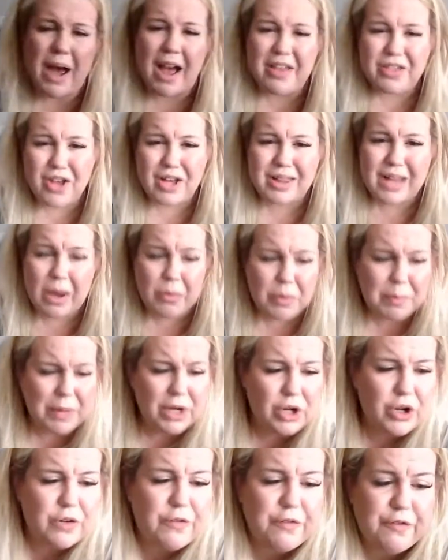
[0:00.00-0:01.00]
I thought that would be
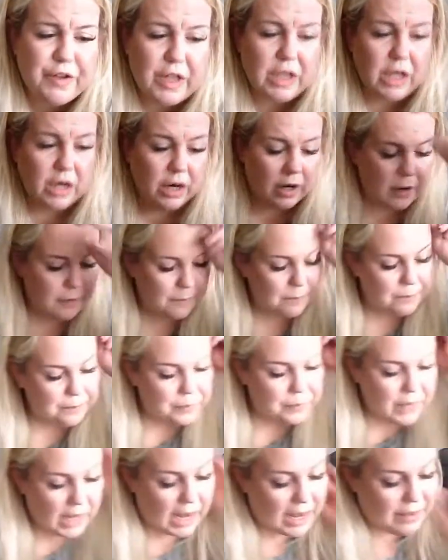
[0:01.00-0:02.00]
good filler.
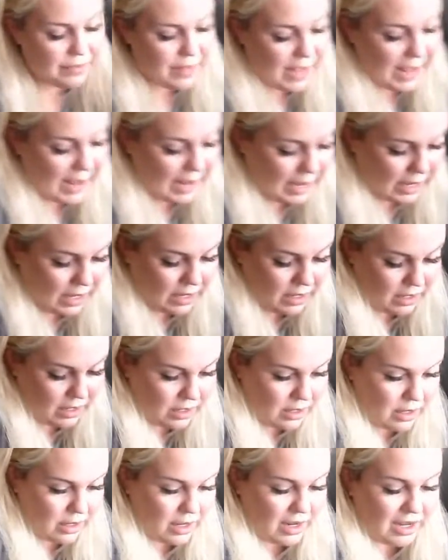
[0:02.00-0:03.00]
And then
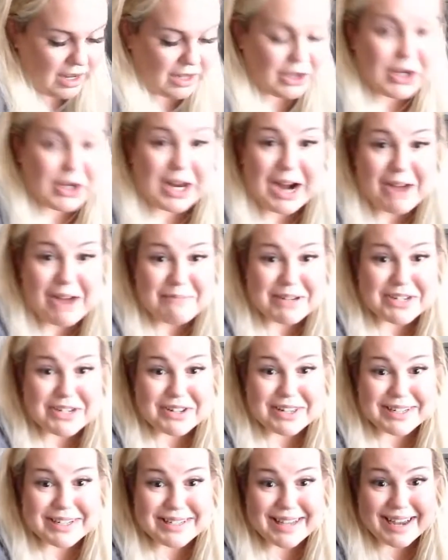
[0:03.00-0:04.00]
look at how much of
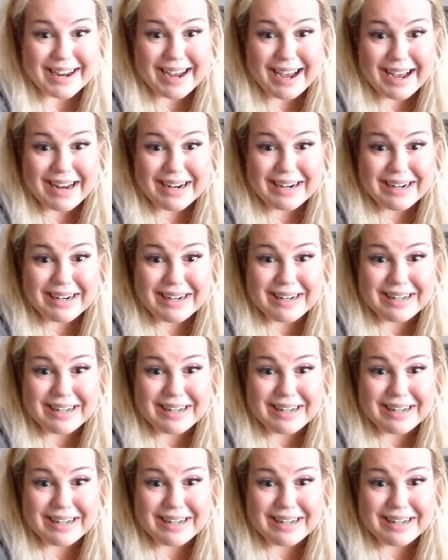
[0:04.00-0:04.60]
this I got.